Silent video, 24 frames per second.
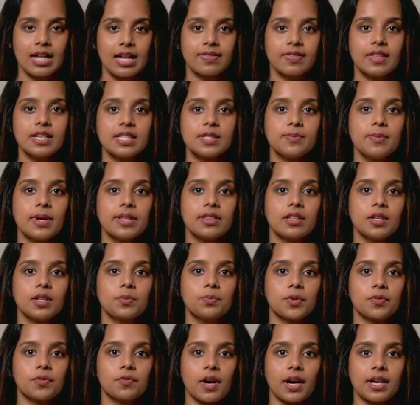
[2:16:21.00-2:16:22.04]
This method
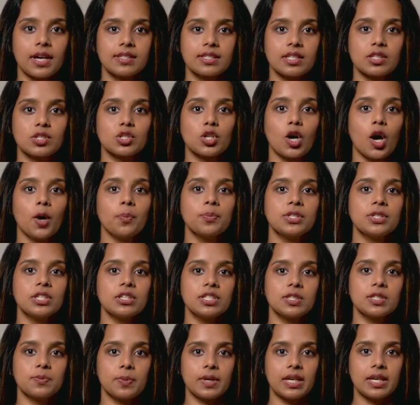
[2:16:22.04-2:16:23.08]
provides top-tier
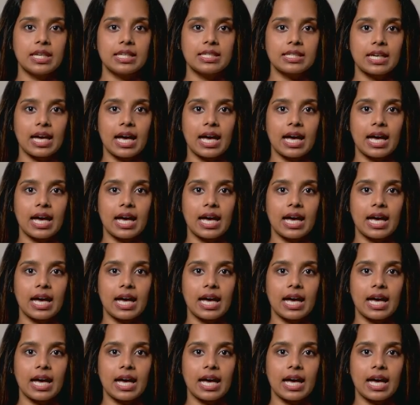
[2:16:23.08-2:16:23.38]
speed